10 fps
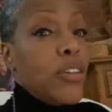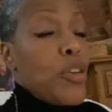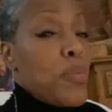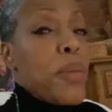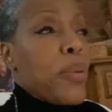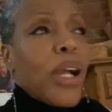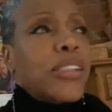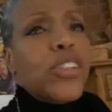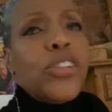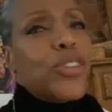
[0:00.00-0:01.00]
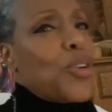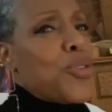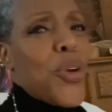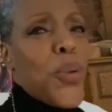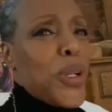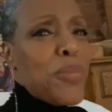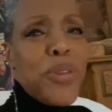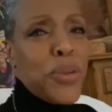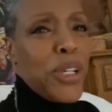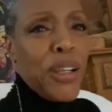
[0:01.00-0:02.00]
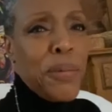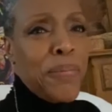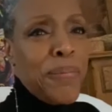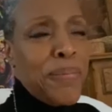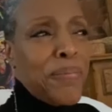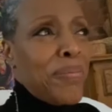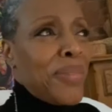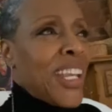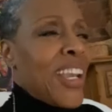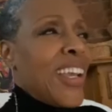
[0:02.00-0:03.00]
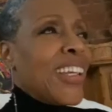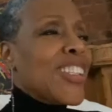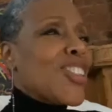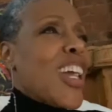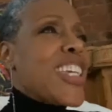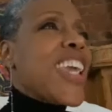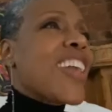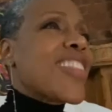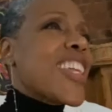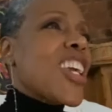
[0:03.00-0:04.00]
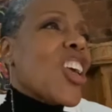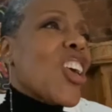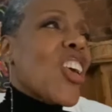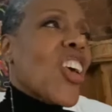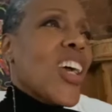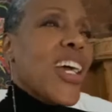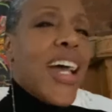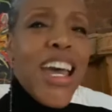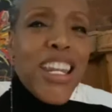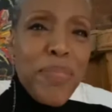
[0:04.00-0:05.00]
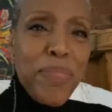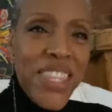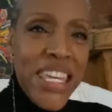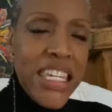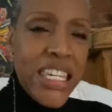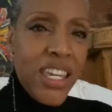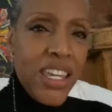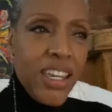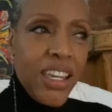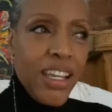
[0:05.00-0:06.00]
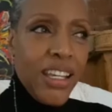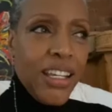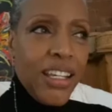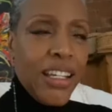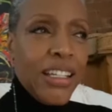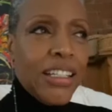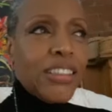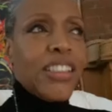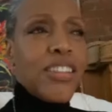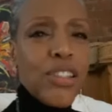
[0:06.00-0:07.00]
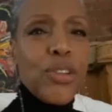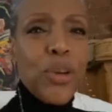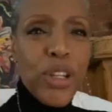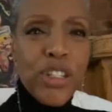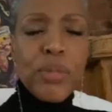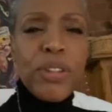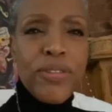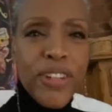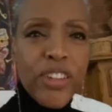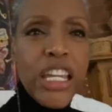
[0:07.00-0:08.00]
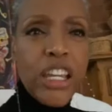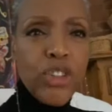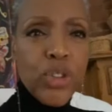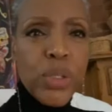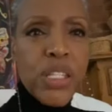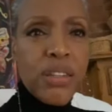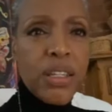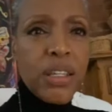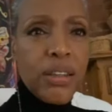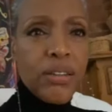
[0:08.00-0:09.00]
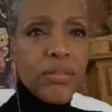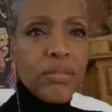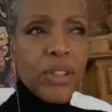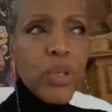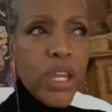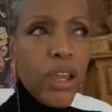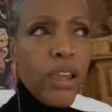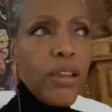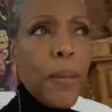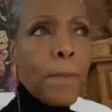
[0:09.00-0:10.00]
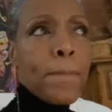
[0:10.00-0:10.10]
Remember, I still don't know what I'm doing. So I get there and I'm thinking, this is going to be very interesting, okay?